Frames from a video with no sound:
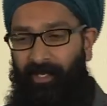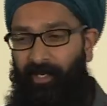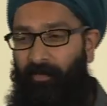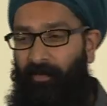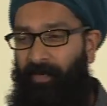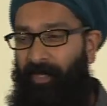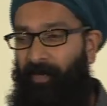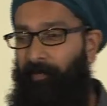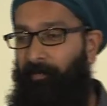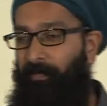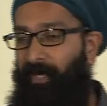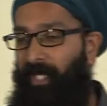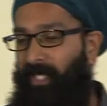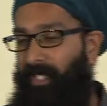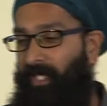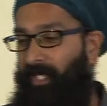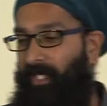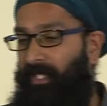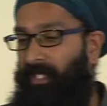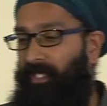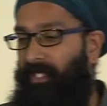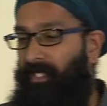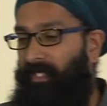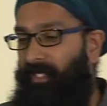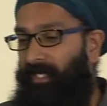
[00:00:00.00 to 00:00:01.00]
around
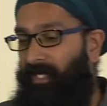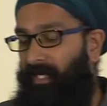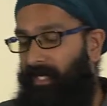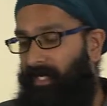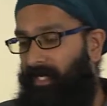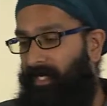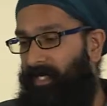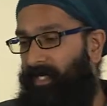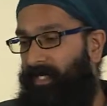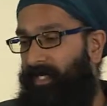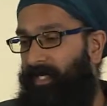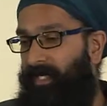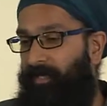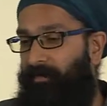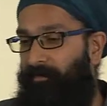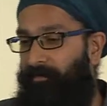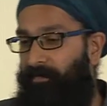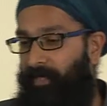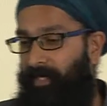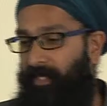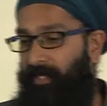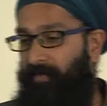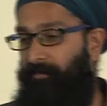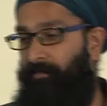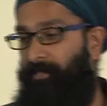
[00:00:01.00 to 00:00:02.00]
money
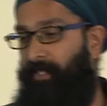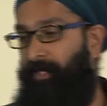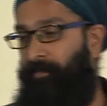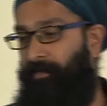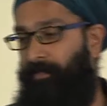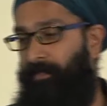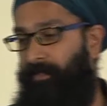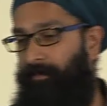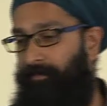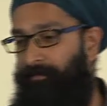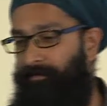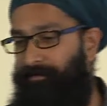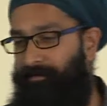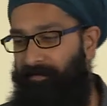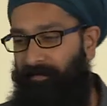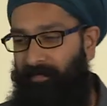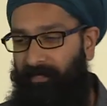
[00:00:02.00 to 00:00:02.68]
and people.